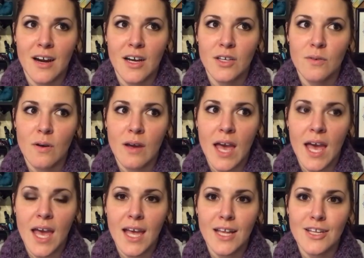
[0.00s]
Are you
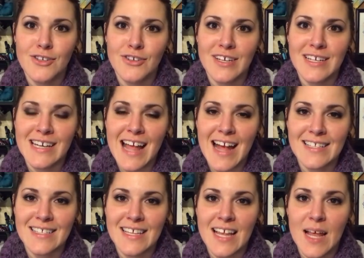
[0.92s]
okay? Did you get in an accident?